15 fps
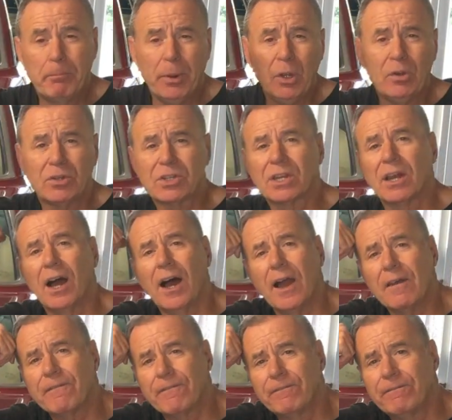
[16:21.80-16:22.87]
boot I
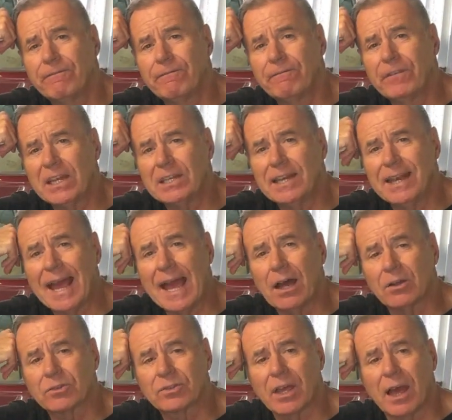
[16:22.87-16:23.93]
fitted
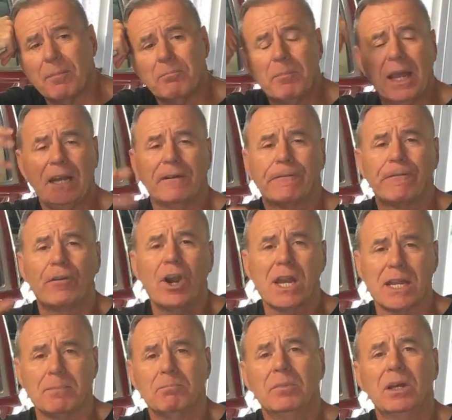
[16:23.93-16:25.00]
out and made a
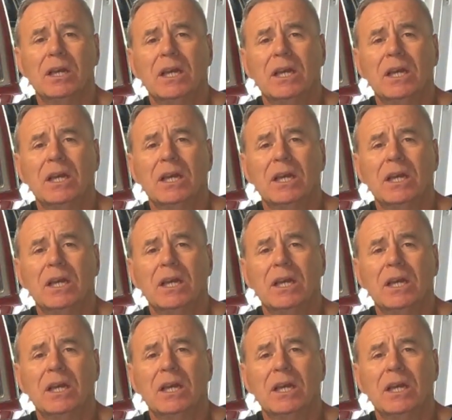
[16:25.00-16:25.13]
frame